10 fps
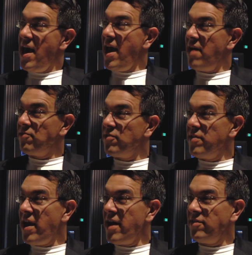After
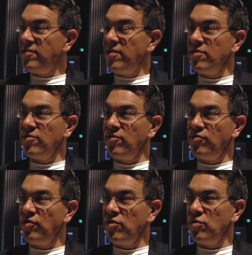that, there's a
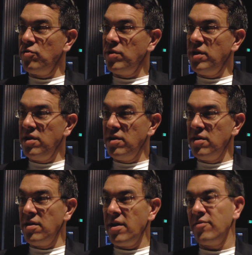show
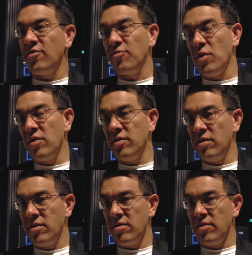here at the small
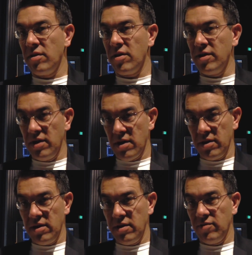theater in the
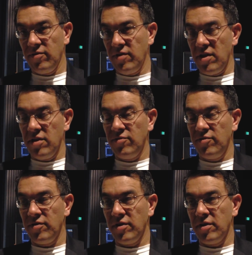Condiati
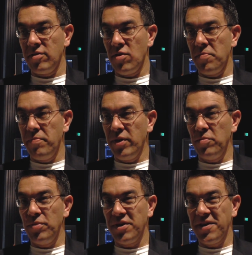stage called
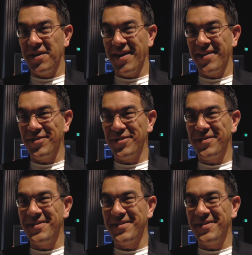Bell, Book, and Candle.